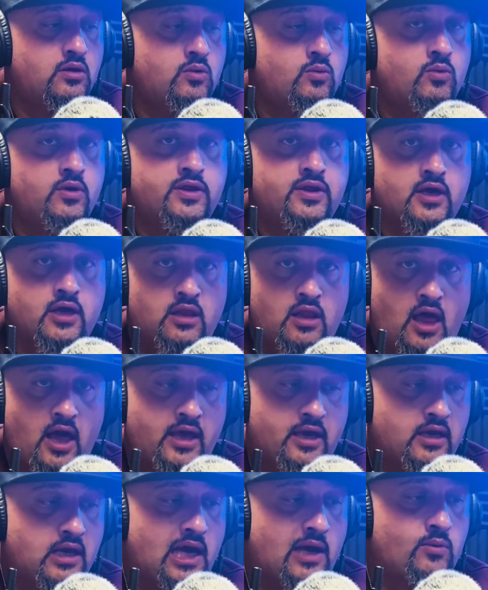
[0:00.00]
with a
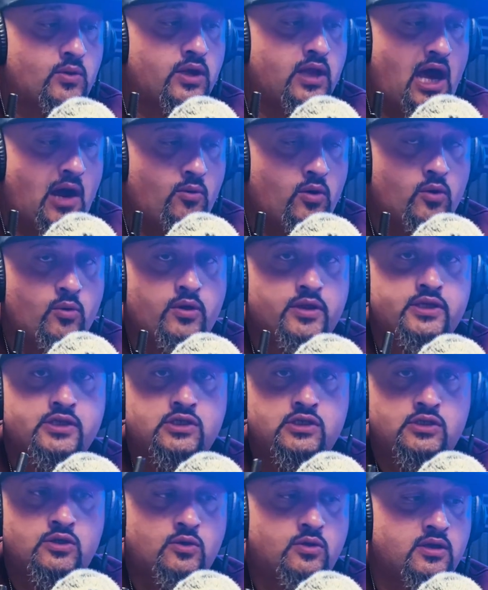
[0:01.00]
client, I will not work with a
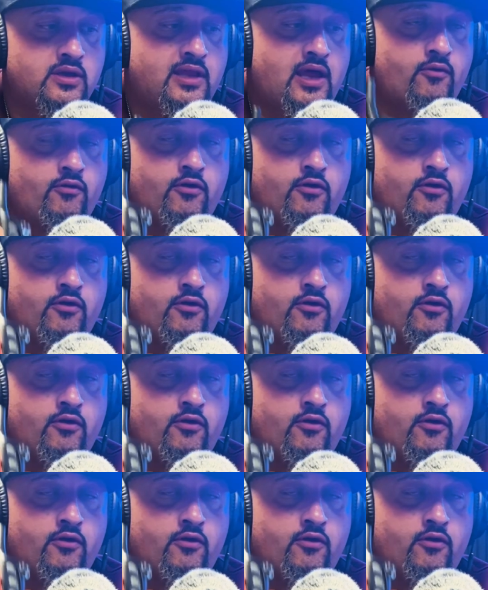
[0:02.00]
student that